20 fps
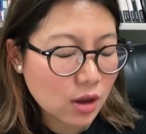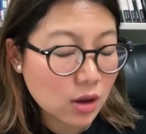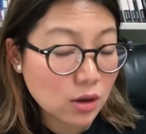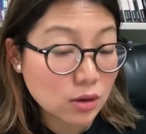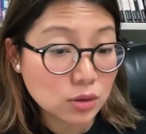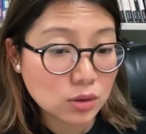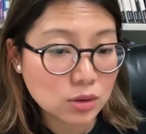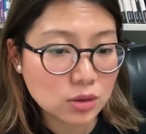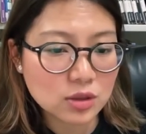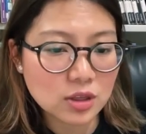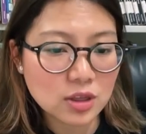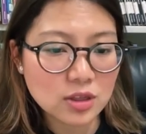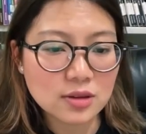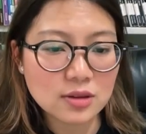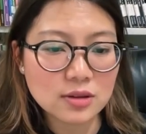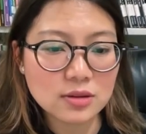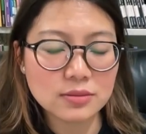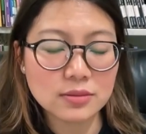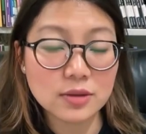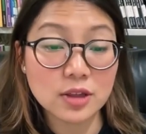oh, that's
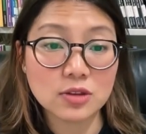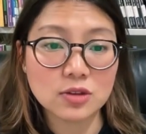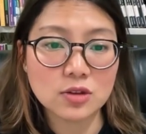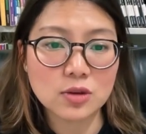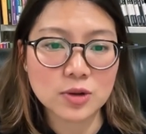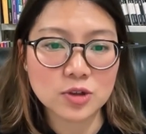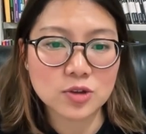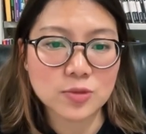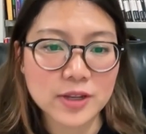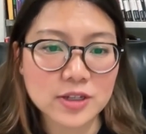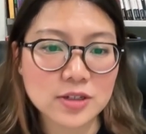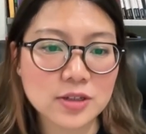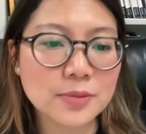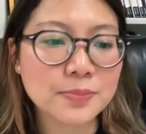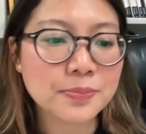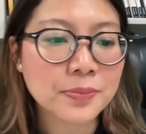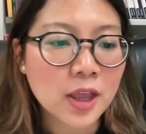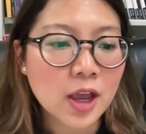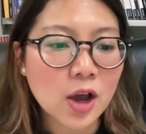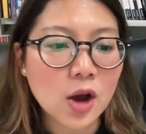so much better.
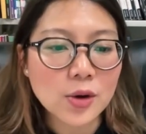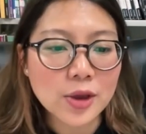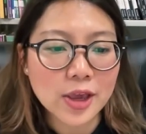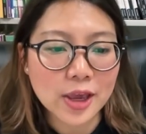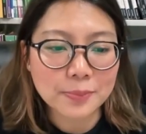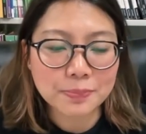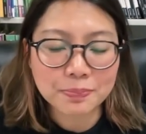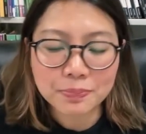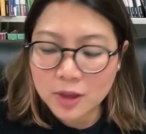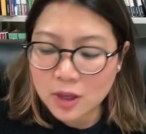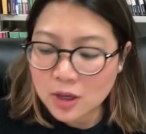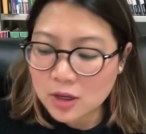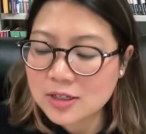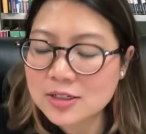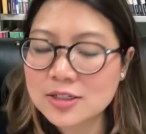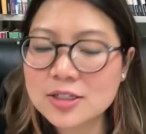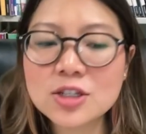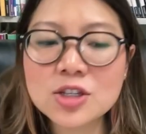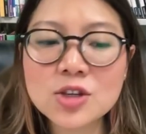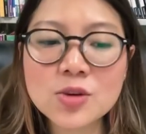Okay,
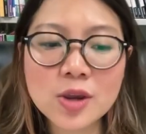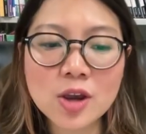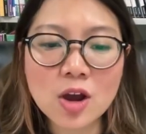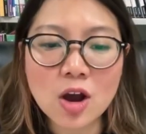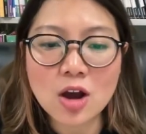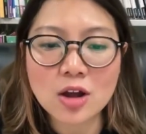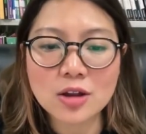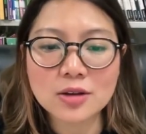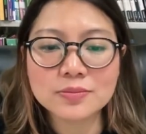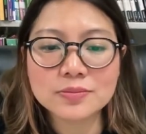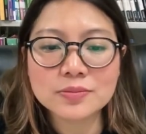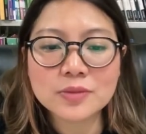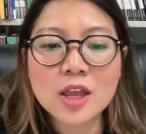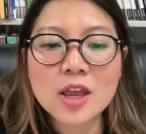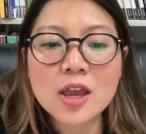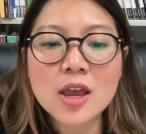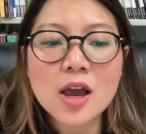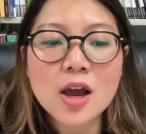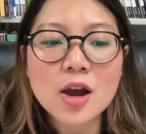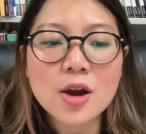continuing on.
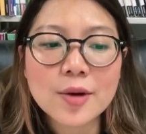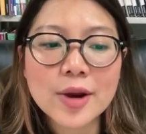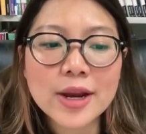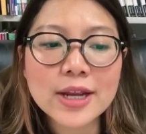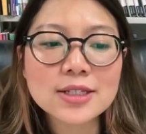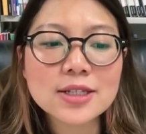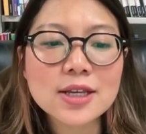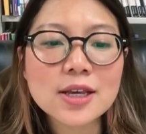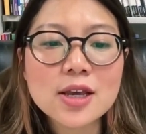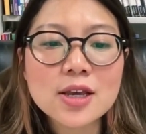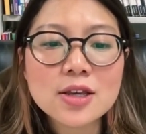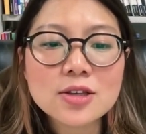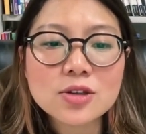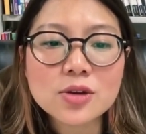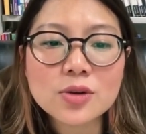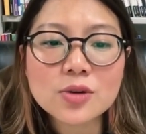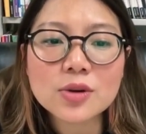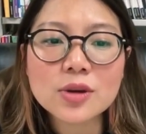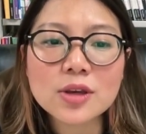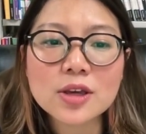Right.
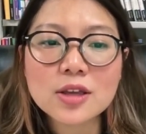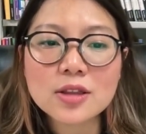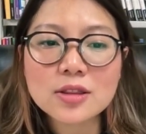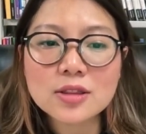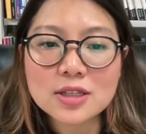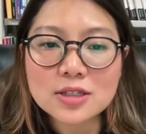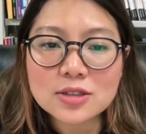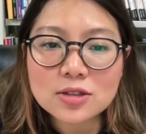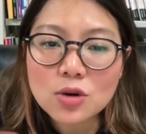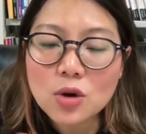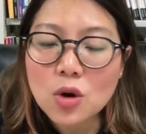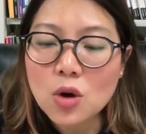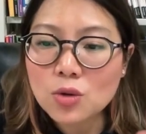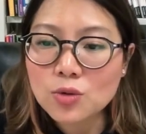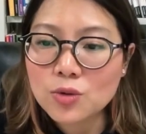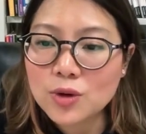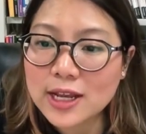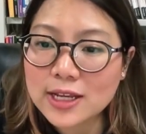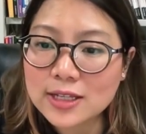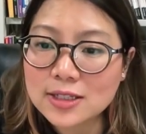So these are all
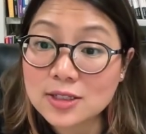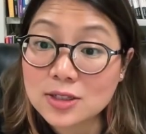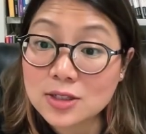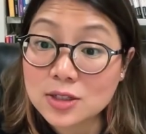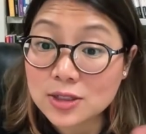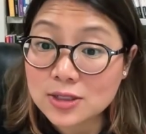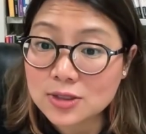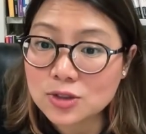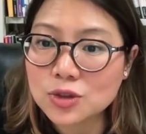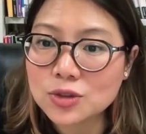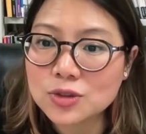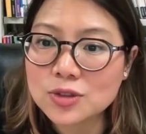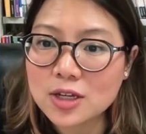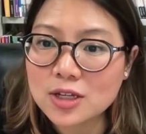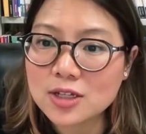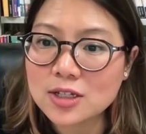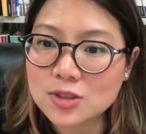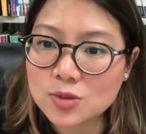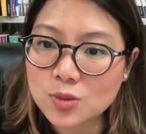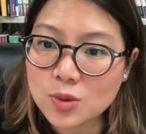related. These two
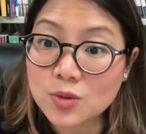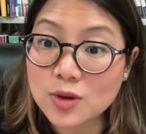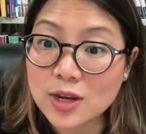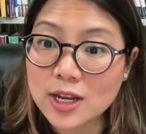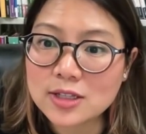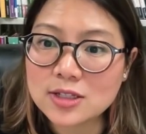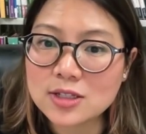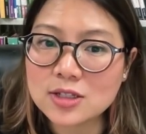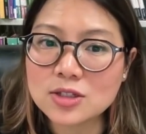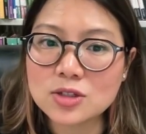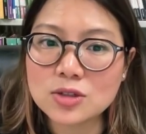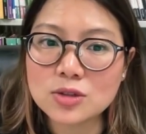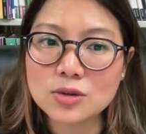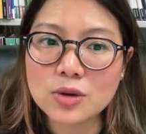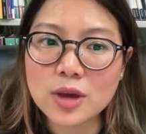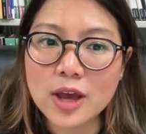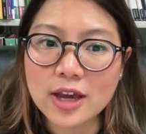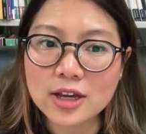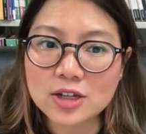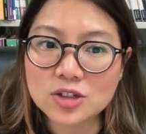studies were related to
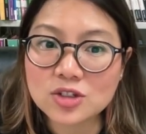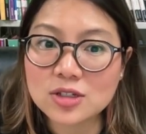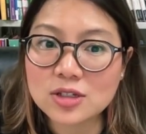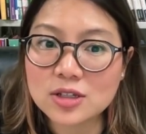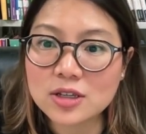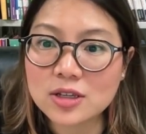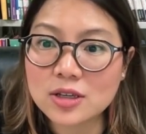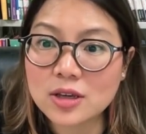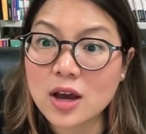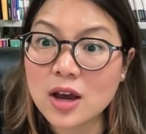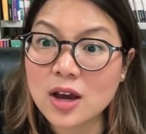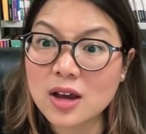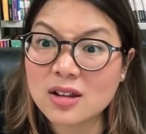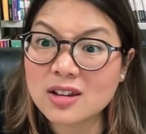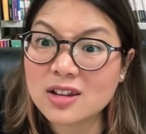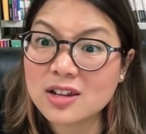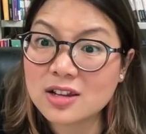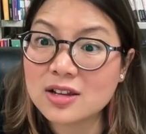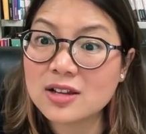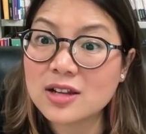actually
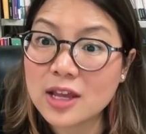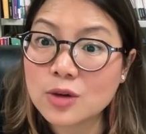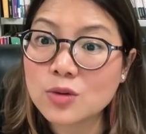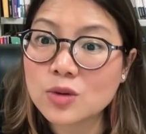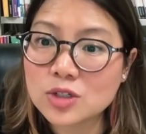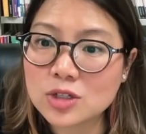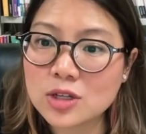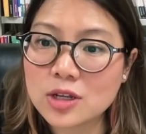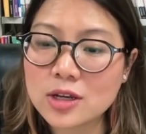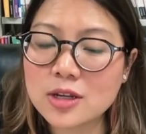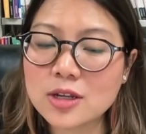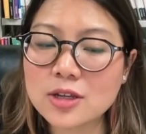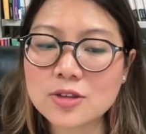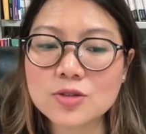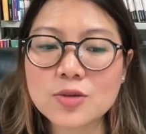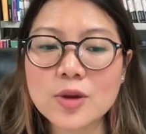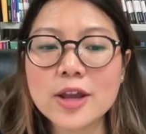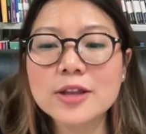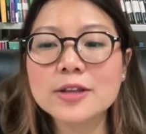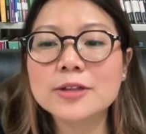language learners,
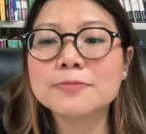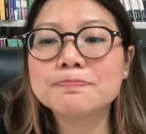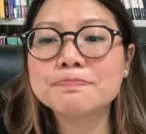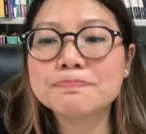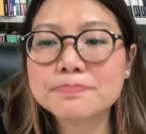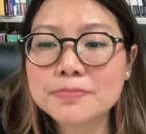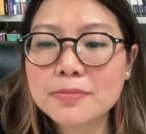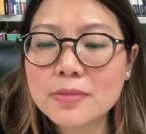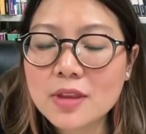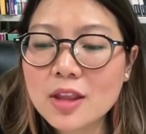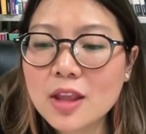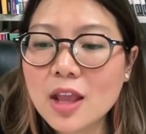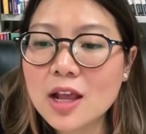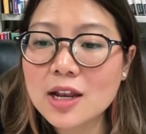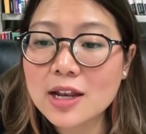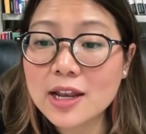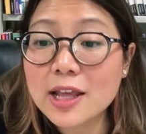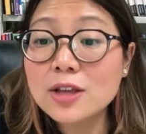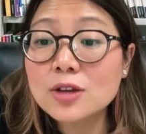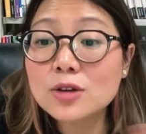right?
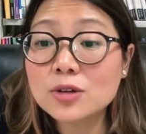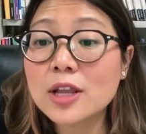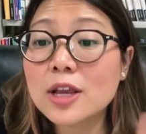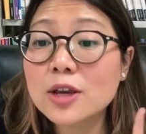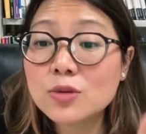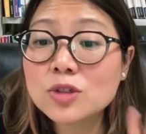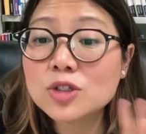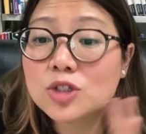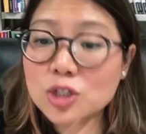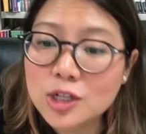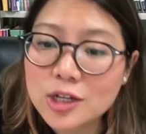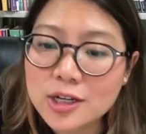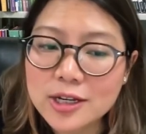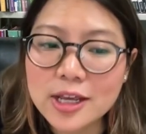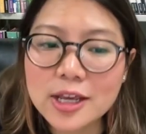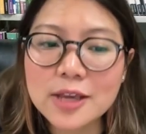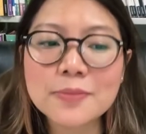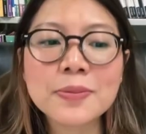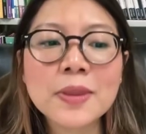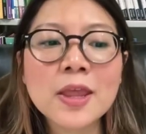Language
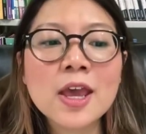learning.